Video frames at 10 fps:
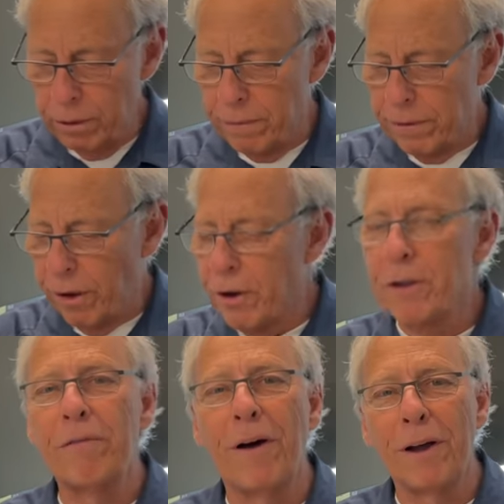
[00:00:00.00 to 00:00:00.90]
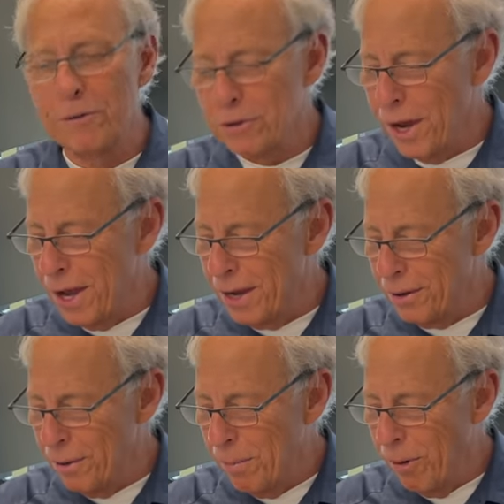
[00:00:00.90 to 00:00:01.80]
of the Audiophiles Guide.
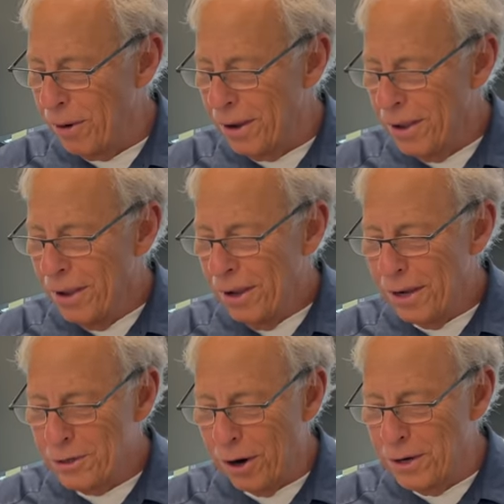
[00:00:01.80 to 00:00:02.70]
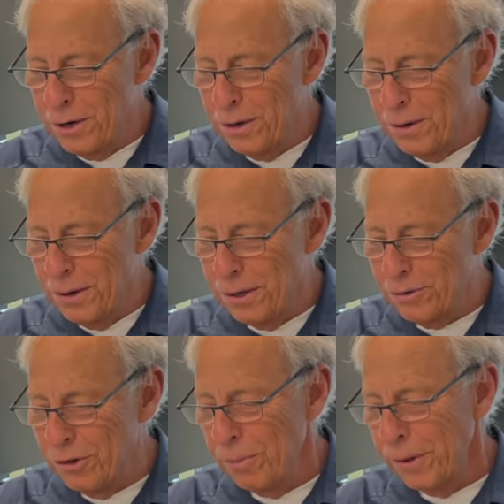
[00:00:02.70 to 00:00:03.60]
Oh boy, it's hard to do in
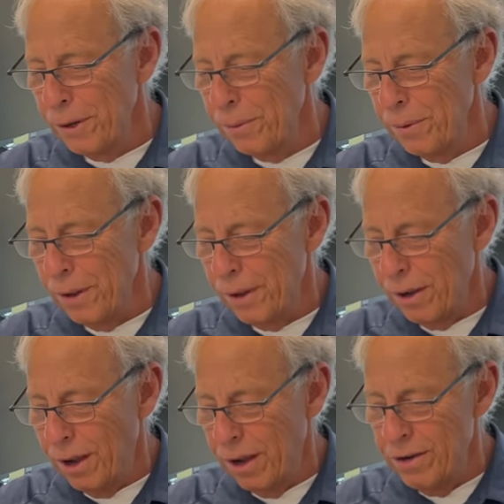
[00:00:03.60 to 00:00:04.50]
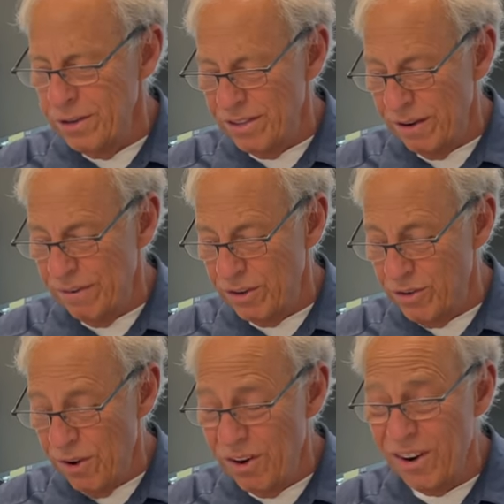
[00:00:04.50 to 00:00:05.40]
Serbia without $170,
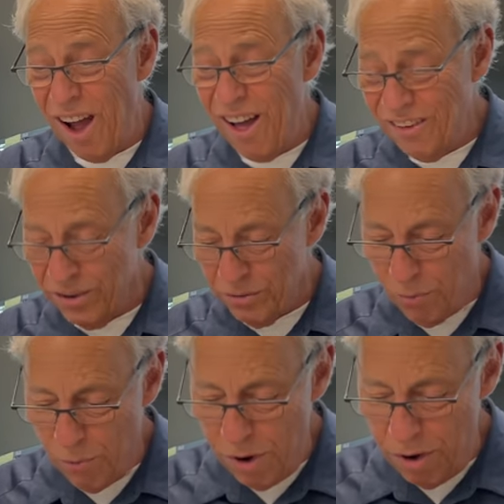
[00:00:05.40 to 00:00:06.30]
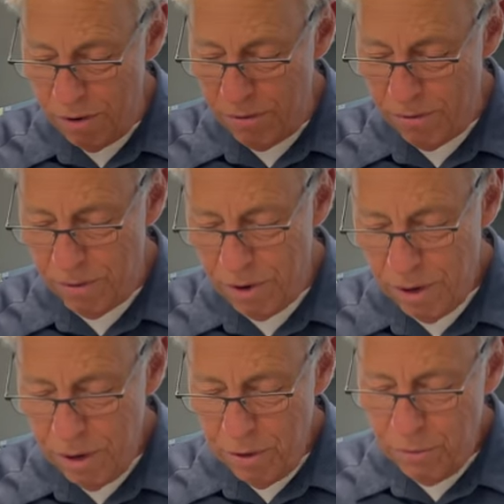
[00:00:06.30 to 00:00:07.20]
$200. Whoa,
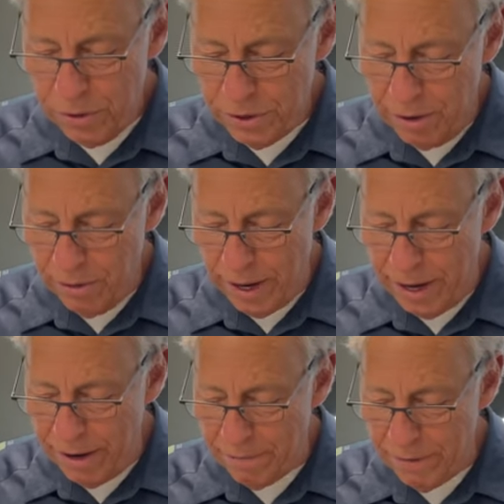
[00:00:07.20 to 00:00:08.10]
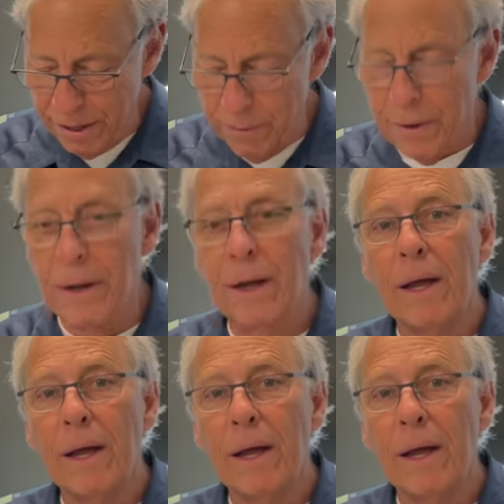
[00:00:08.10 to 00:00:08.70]
which I don't have. Anyway,